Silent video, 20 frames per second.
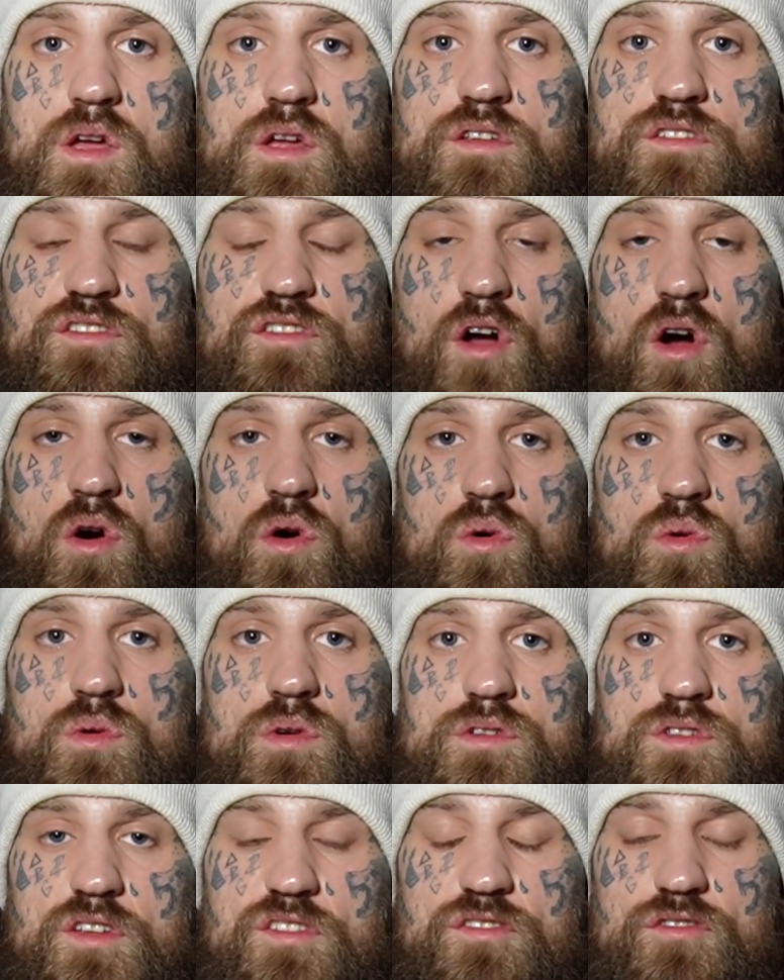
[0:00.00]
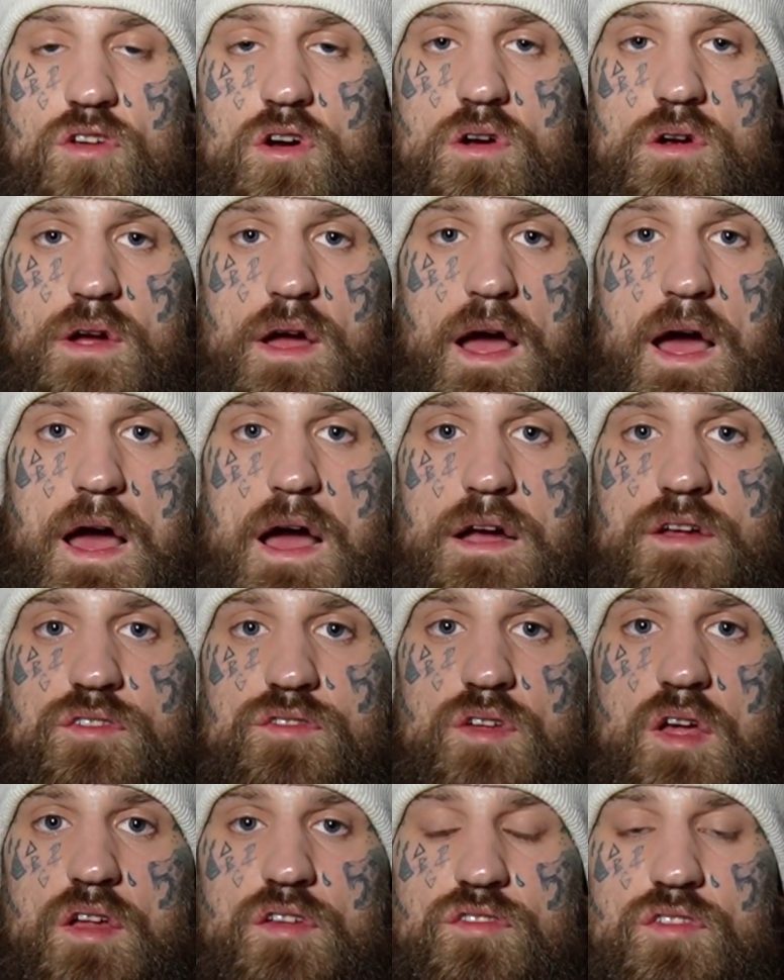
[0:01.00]
So to start
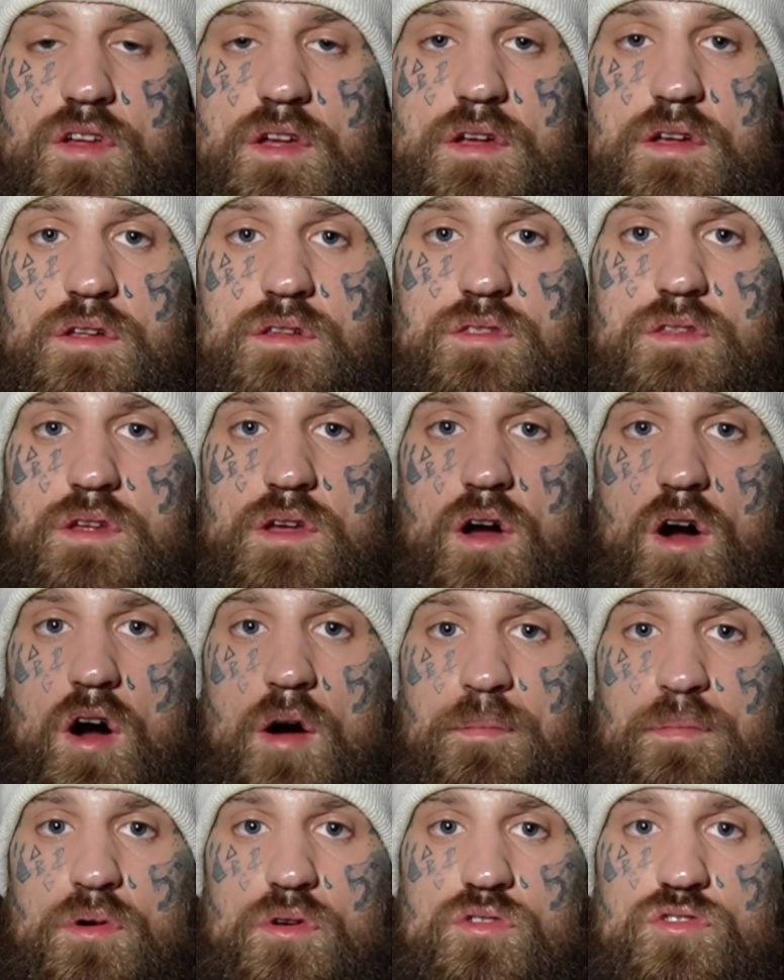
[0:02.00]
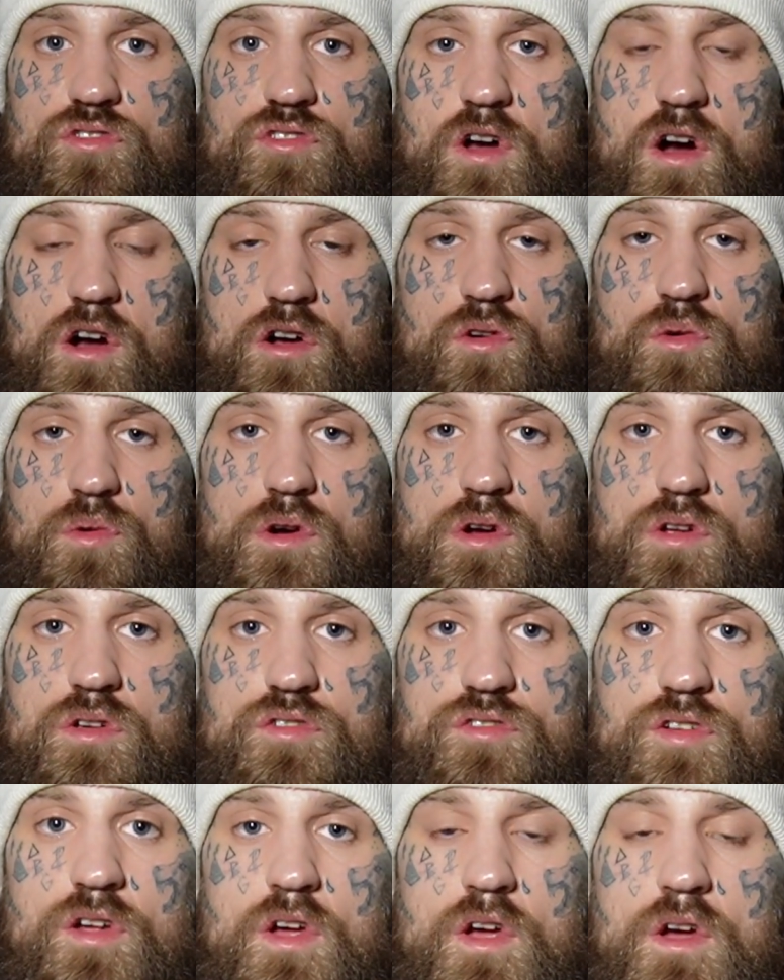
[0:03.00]
accessing the upper
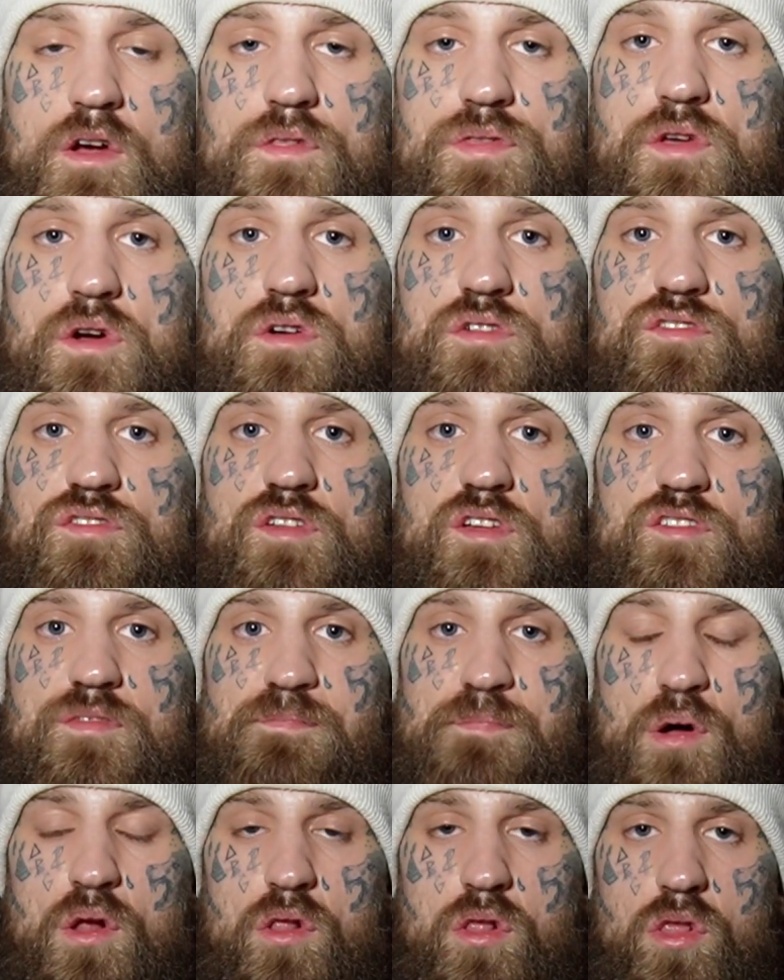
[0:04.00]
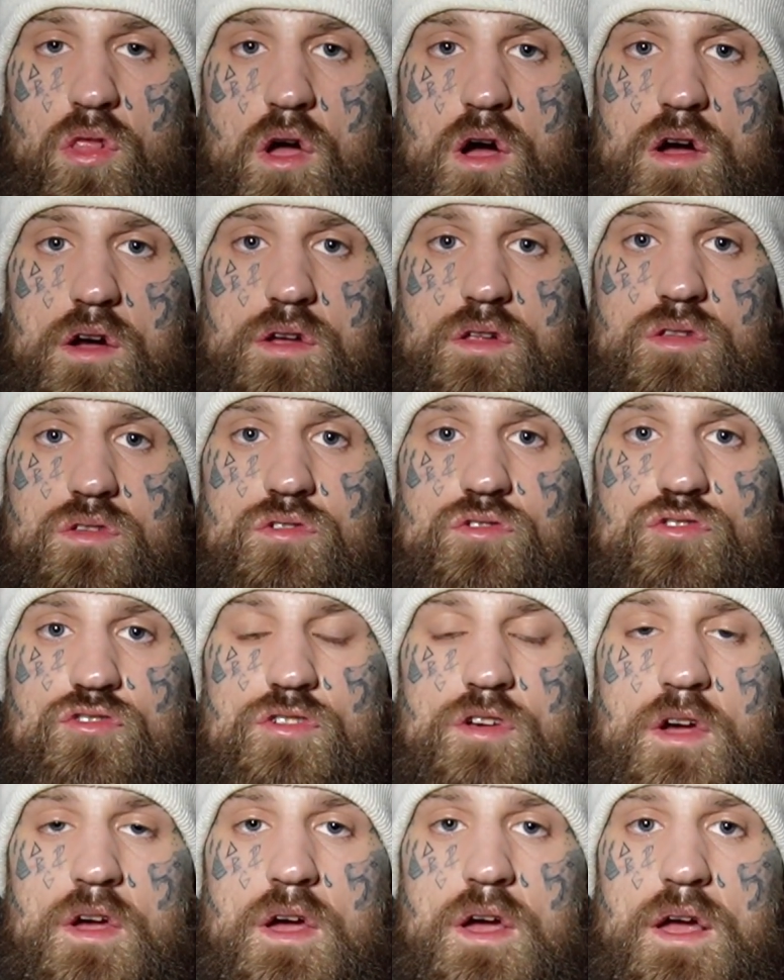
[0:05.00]
chakras, there's this
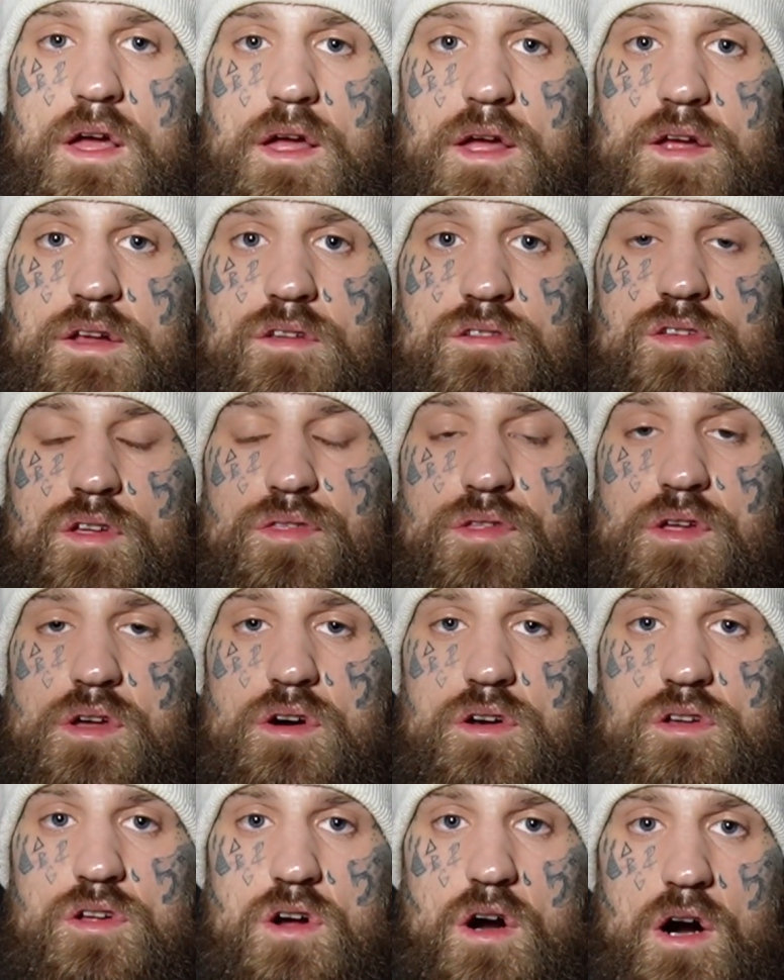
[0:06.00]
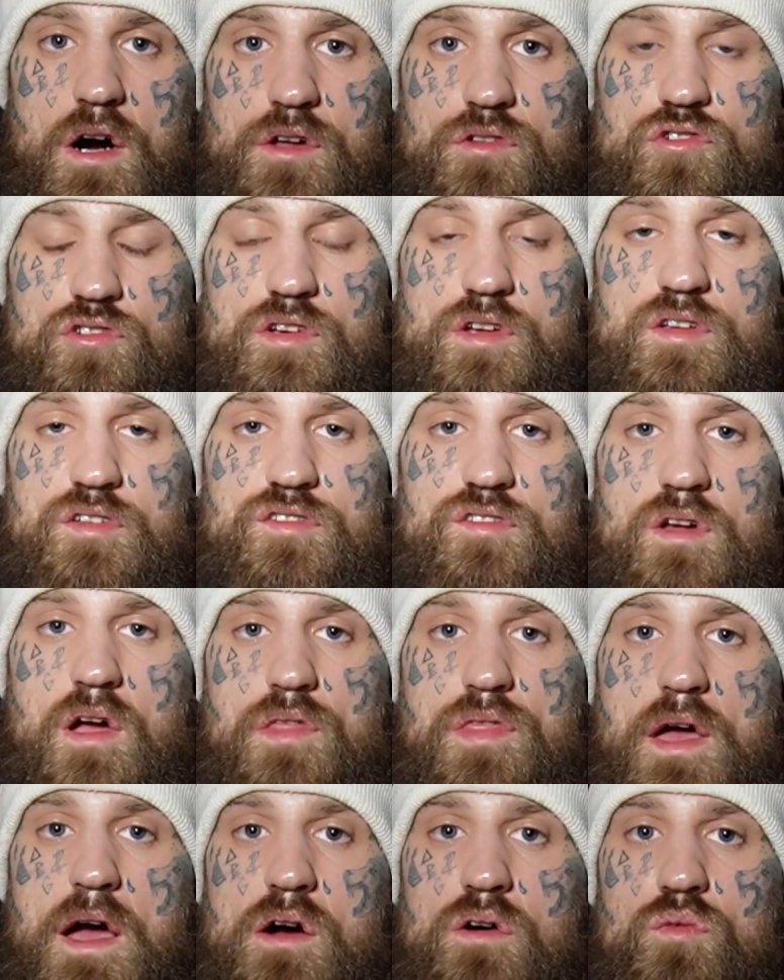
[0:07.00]
plunge into the unconscious
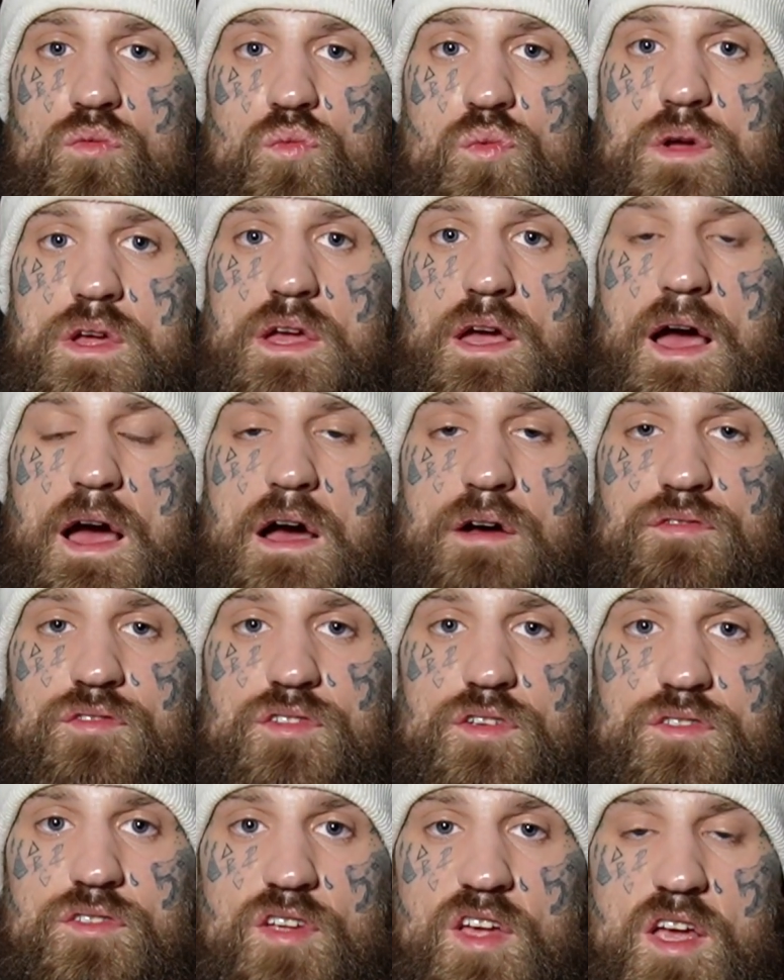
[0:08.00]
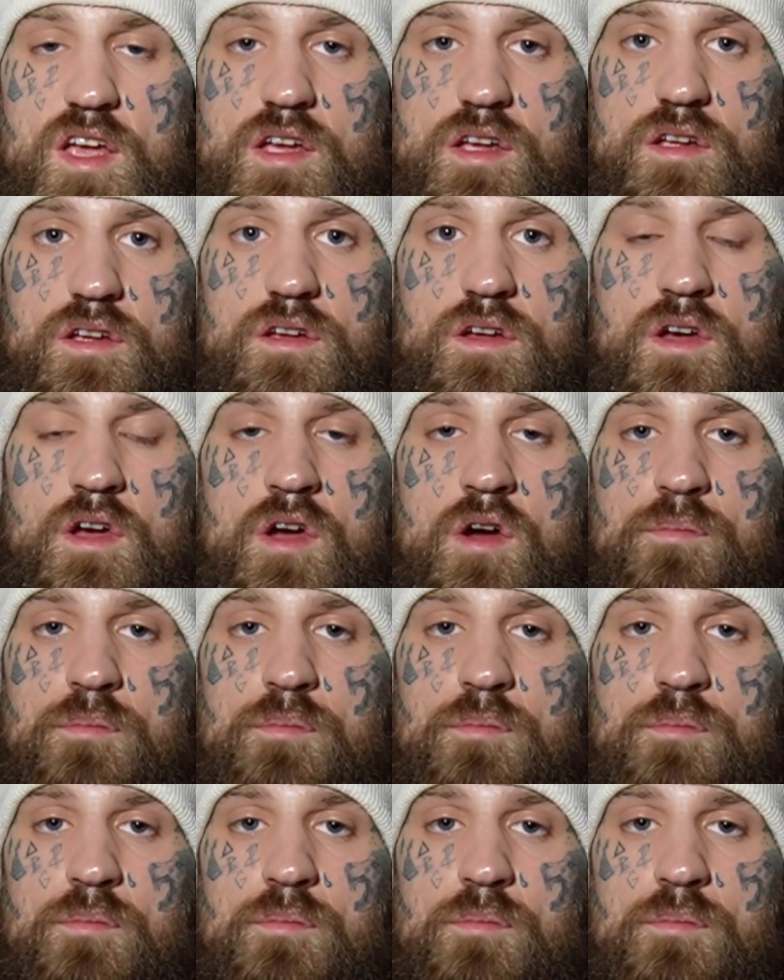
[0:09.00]
that we have to take.